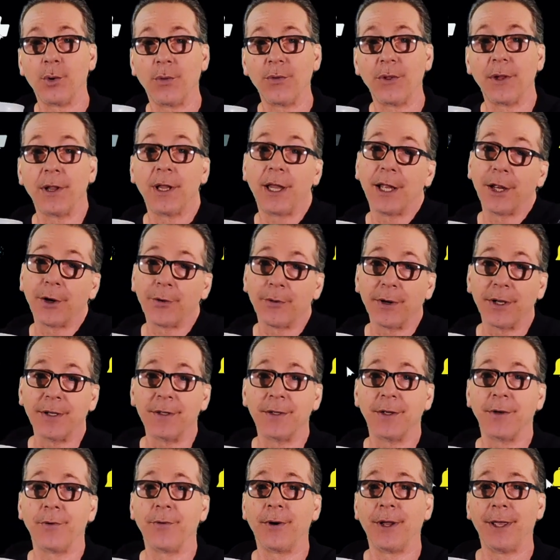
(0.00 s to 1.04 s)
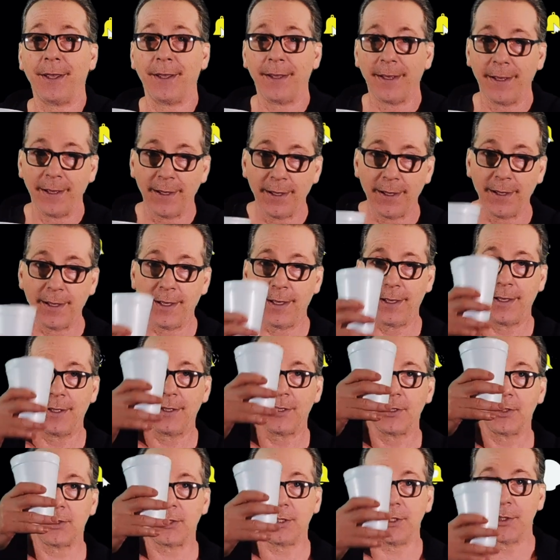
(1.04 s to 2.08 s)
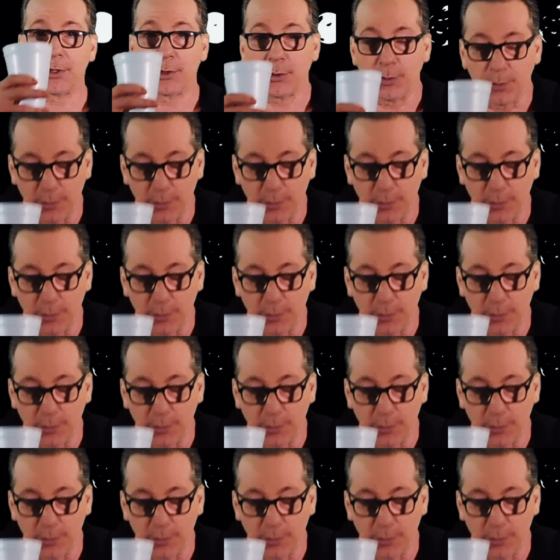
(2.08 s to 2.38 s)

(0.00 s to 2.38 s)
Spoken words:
the lingering degree. See you soon.